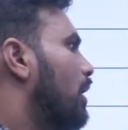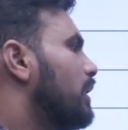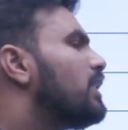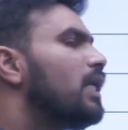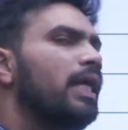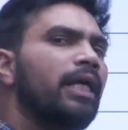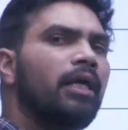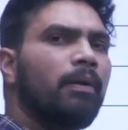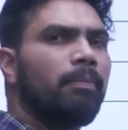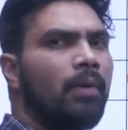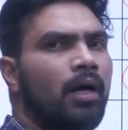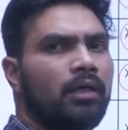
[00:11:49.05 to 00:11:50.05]
In the later
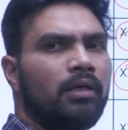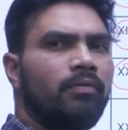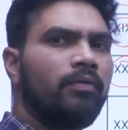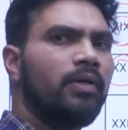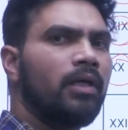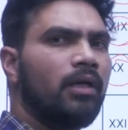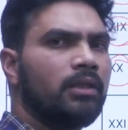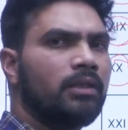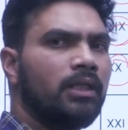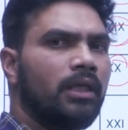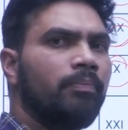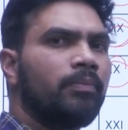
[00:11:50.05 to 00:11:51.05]
part, we will
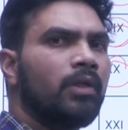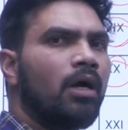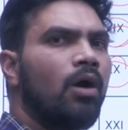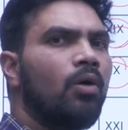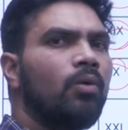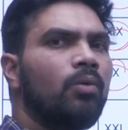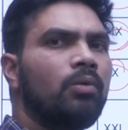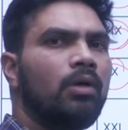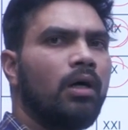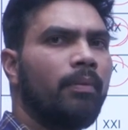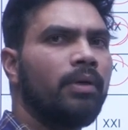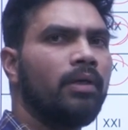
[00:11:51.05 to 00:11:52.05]
see how,
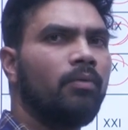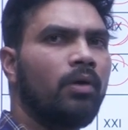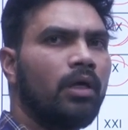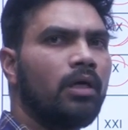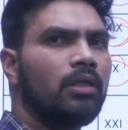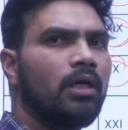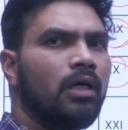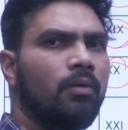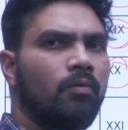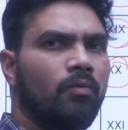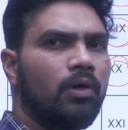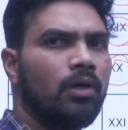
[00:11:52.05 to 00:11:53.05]
I mean, what are
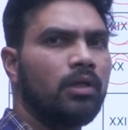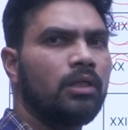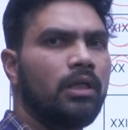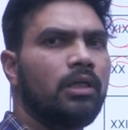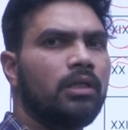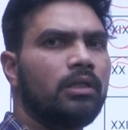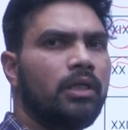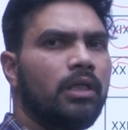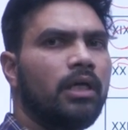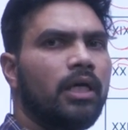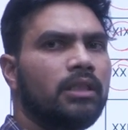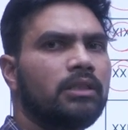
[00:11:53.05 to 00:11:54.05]
the
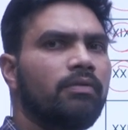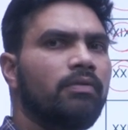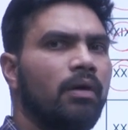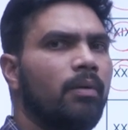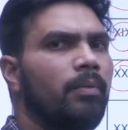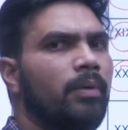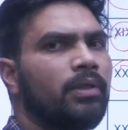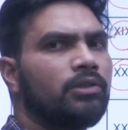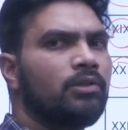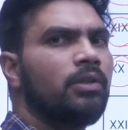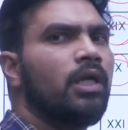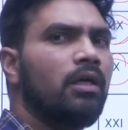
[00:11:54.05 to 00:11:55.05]
three kinds of
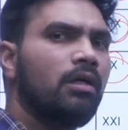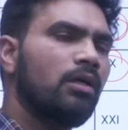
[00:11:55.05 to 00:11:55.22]
amendments to the